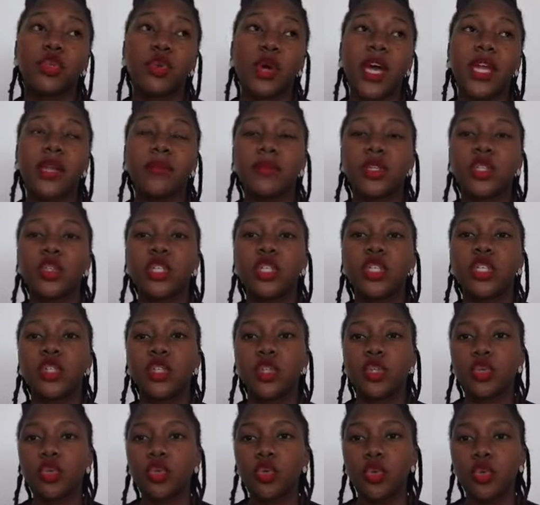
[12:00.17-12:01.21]
earn between
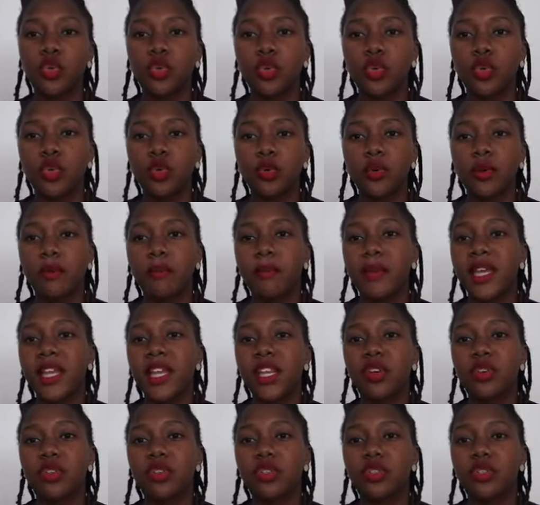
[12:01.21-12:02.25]
2
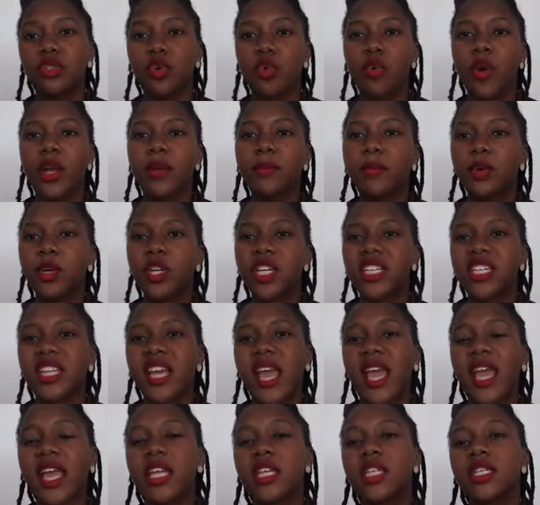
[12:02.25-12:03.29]
millions or
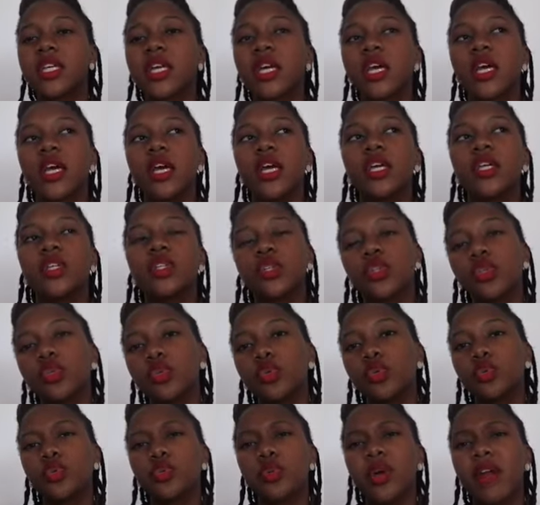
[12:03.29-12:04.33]
1.8
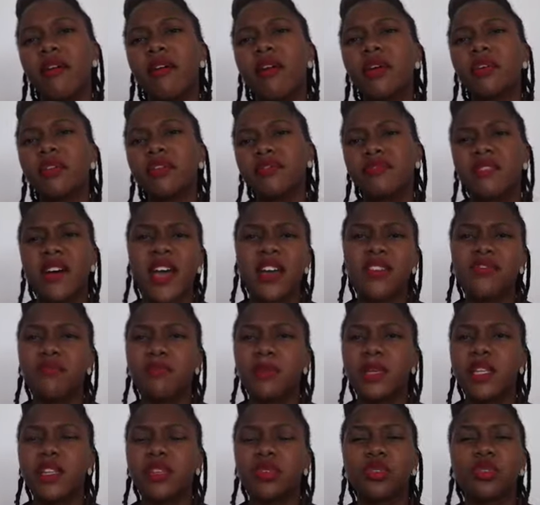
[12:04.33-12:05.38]
to around 5
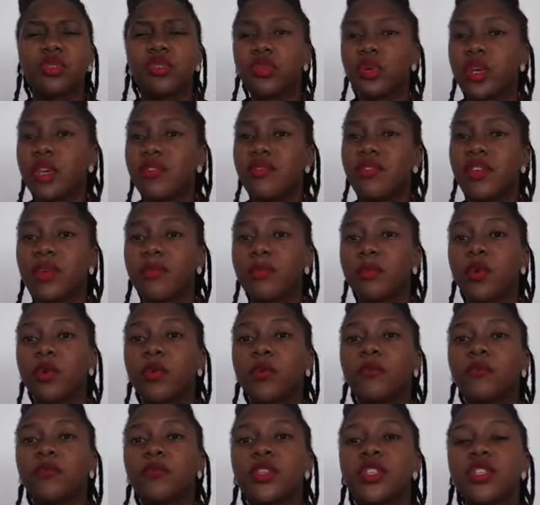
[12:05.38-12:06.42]
millions or even more.
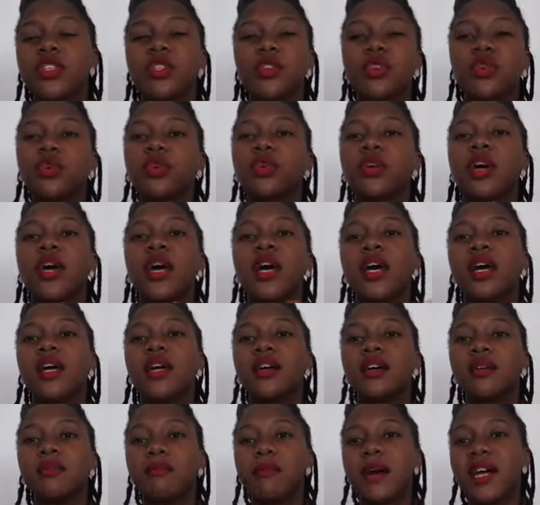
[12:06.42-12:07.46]
So
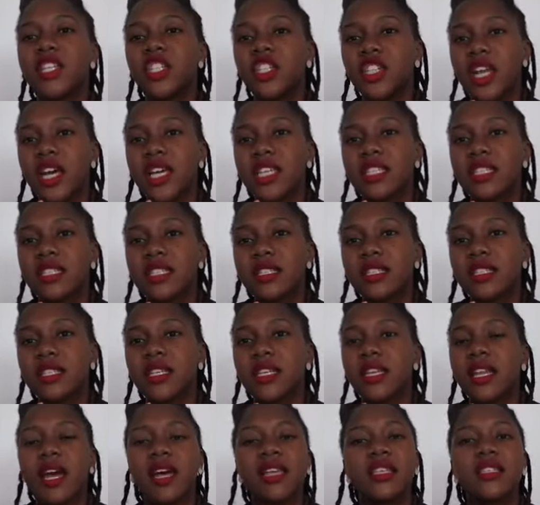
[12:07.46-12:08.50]
bachelor's
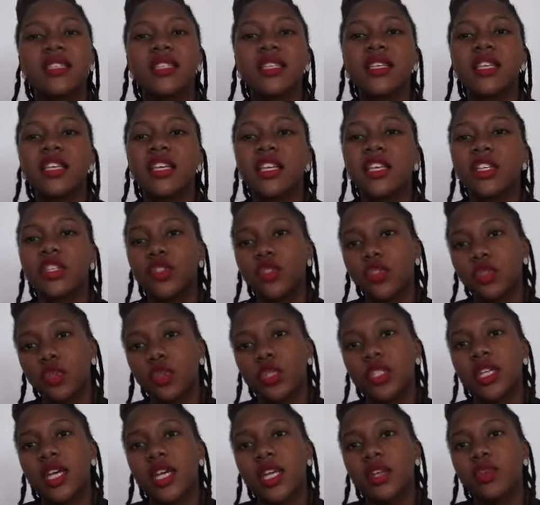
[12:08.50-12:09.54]
in nursing is
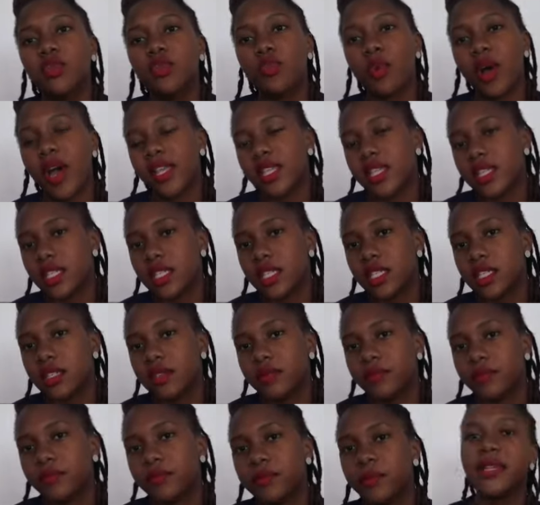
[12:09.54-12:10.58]
totally worth it.
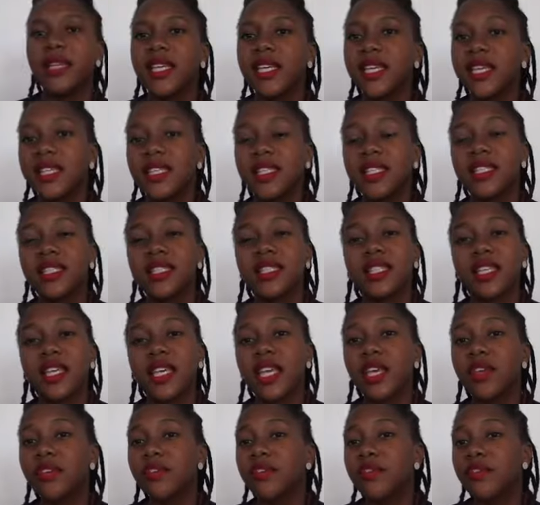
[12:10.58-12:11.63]
Please,
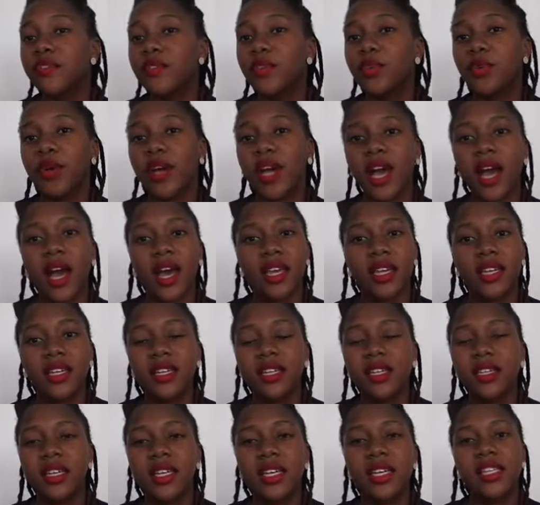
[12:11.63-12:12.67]
if you can,
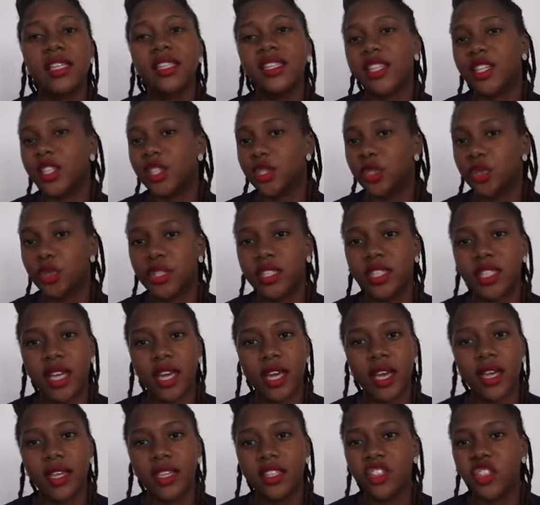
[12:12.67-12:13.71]
it's a
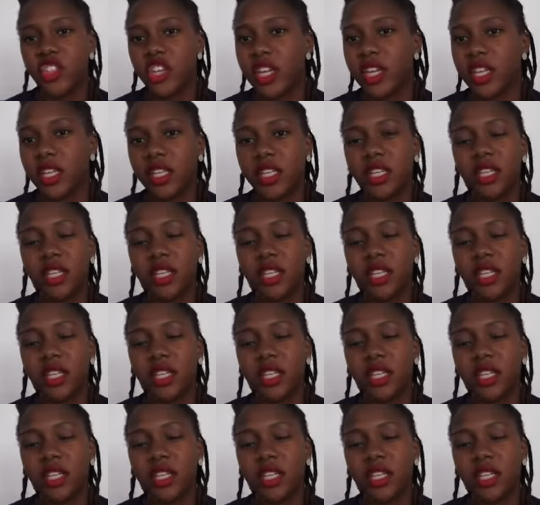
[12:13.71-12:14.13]
shorter journey.